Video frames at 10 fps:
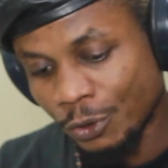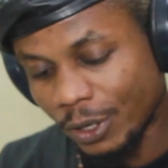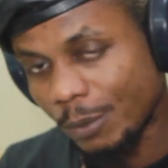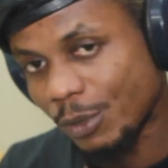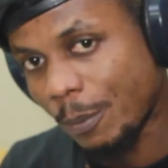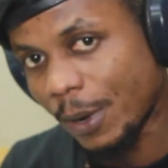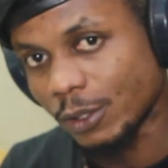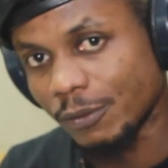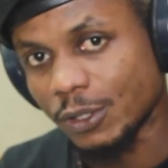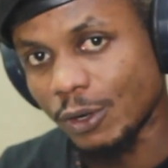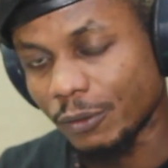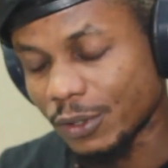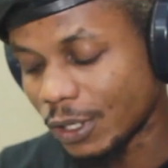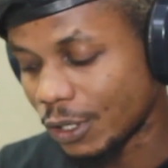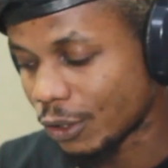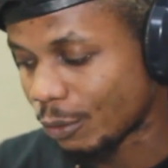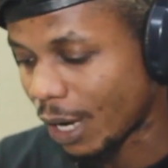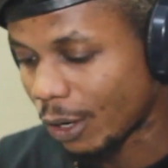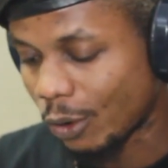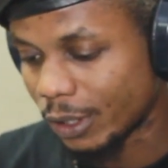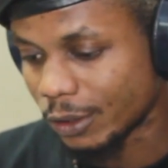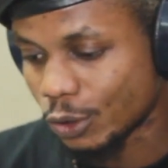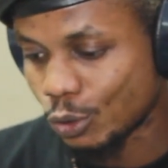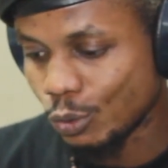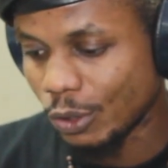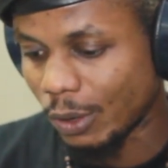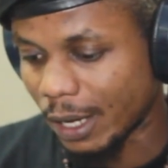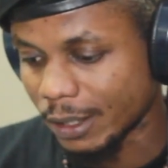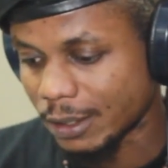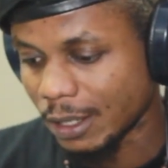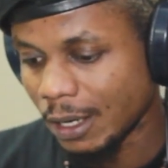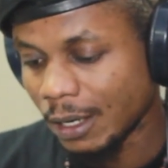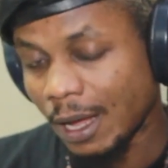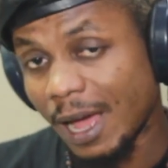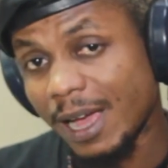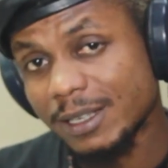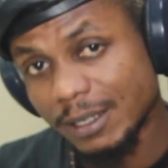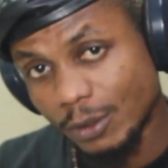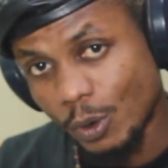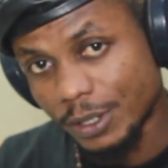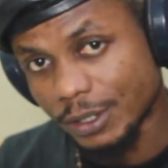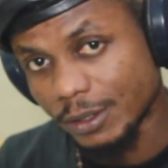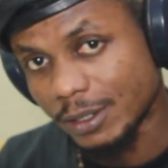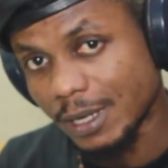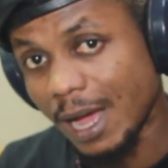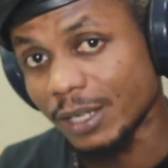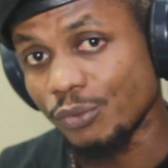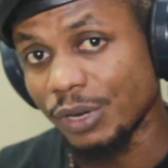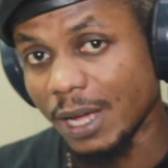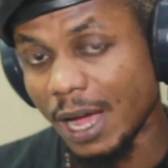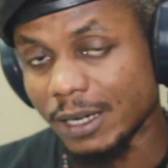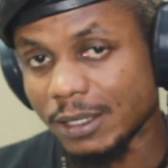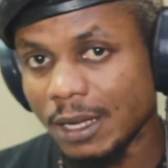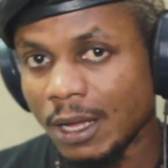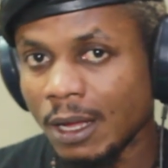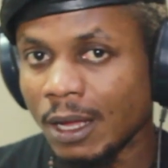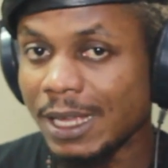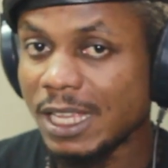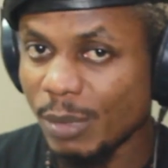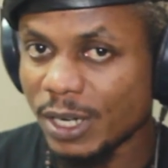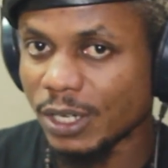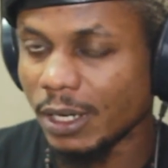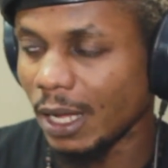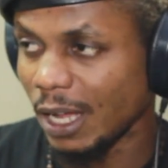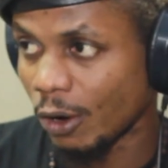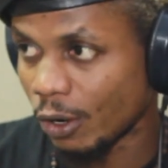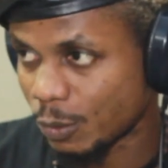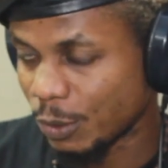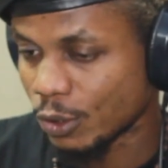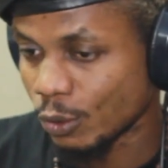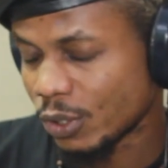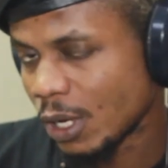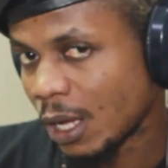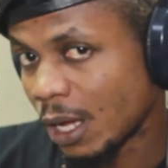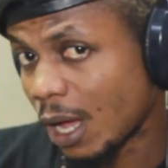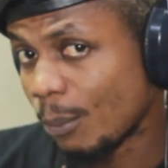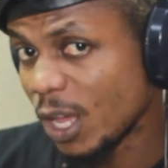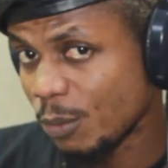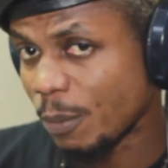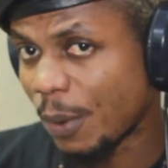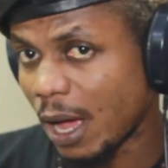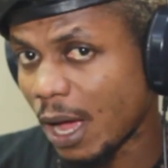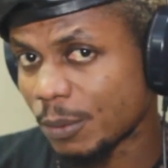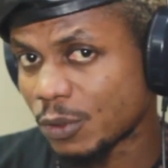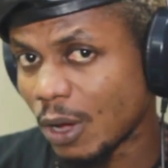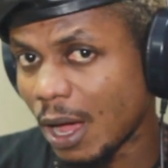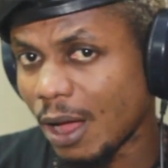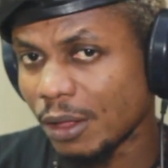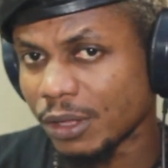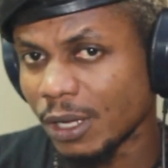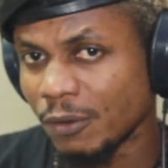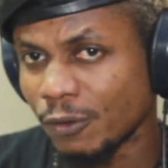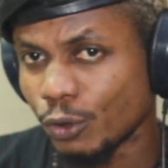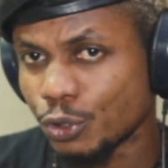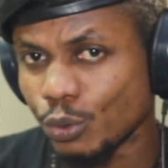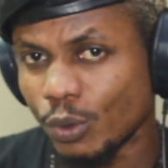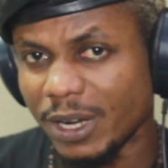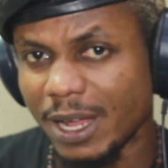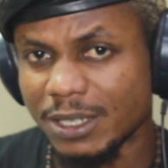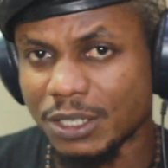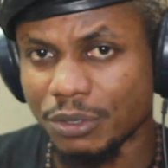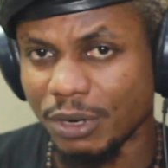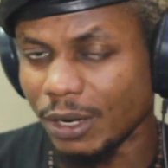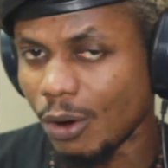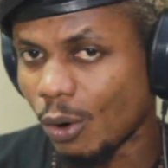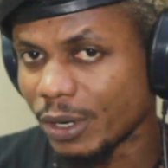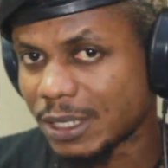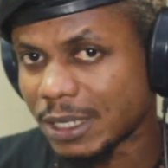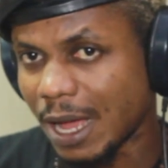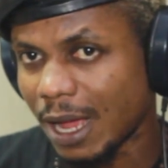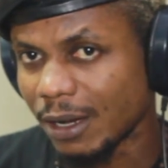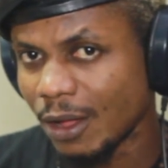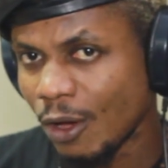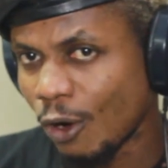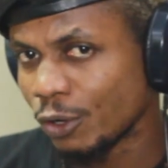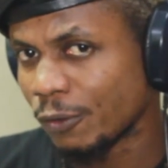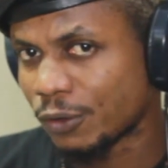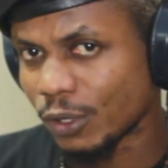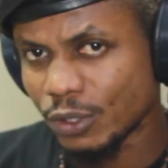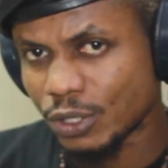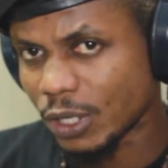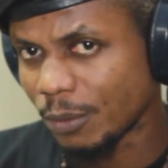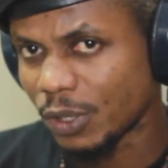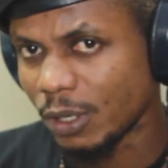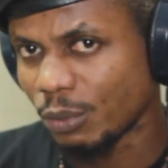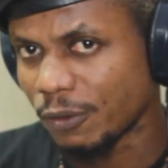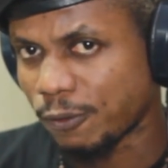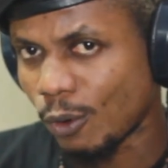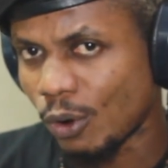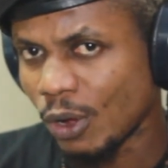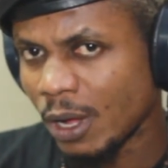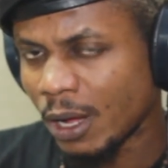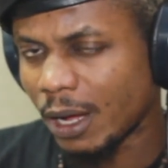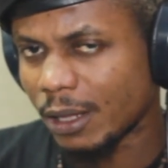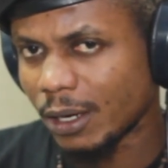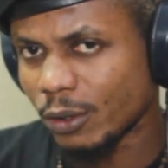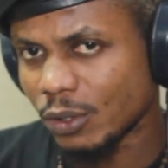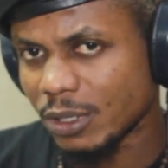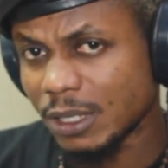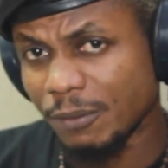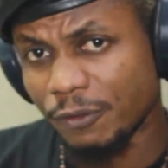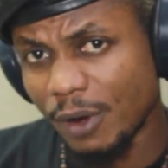you can be a part of this conversation by calling the studio lines and asking questions as regards imaging in hospitals. Maybe perhaps you are out there, you've gone through one X-ray or a scan, or you've done something before that does not seem